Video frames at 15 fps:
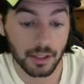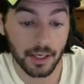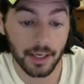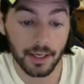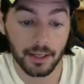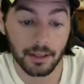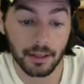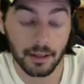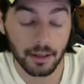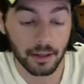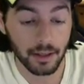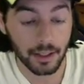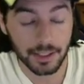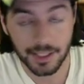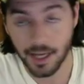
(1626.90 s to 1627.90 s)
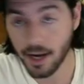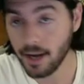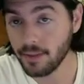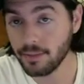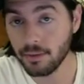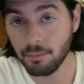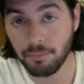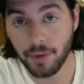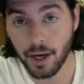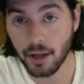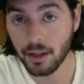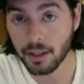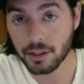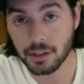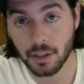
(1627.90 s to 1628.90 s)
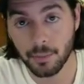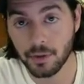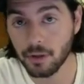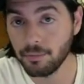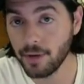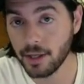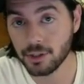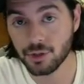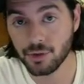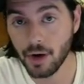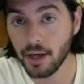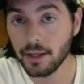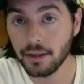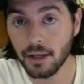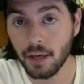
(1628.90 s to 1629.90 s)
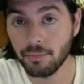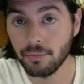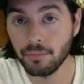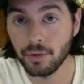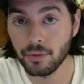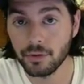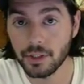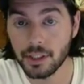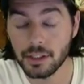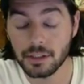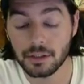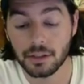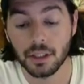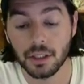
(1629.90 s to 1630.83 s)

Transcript: And it's got the be- like some of the best drying capabilities